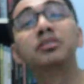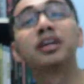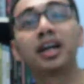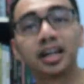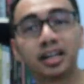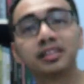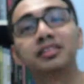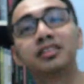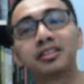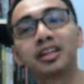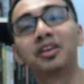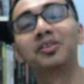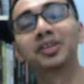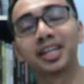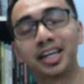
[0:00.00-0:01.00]
I
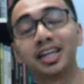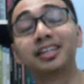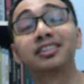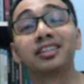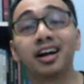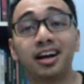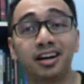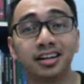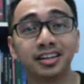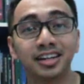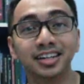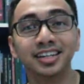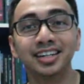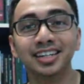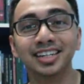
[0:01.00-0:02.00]
understand, okay, it's hard.
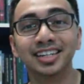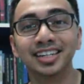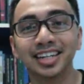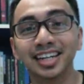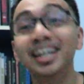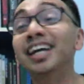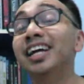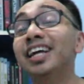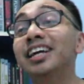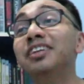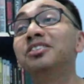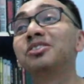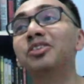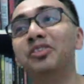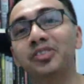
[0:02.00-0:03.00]

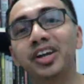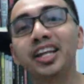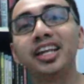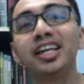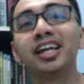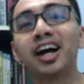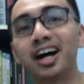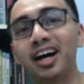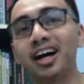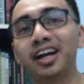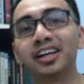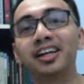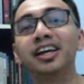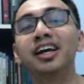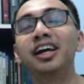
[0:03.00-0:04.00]
It's really
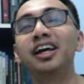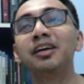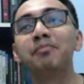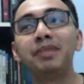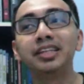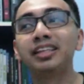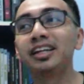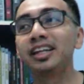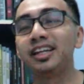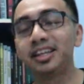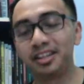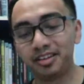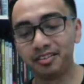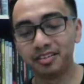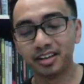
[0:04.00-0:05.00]
hard.
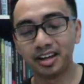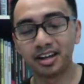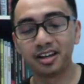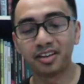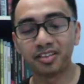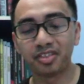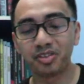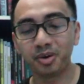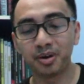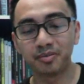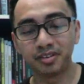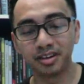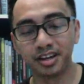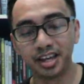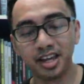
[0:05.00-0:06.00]
Basically,
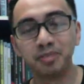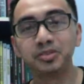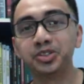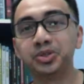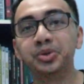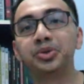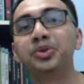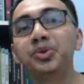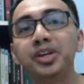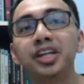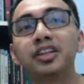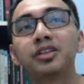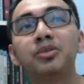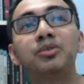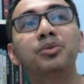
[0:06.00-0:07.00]
throughout the game show, you
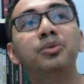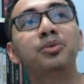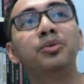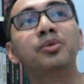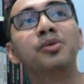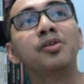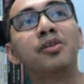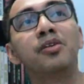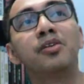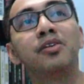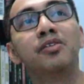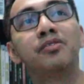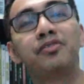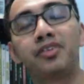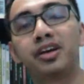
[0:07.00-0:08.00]
need to
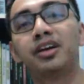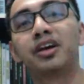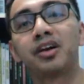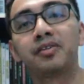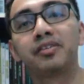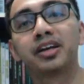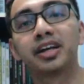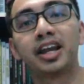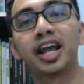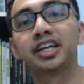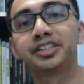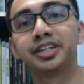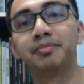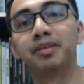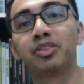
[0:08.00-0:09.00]
figure out the
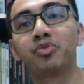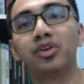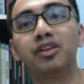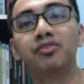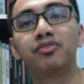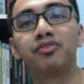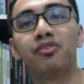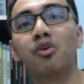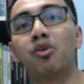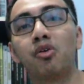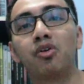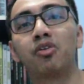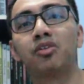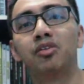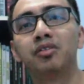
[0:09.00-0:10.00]
connection between 4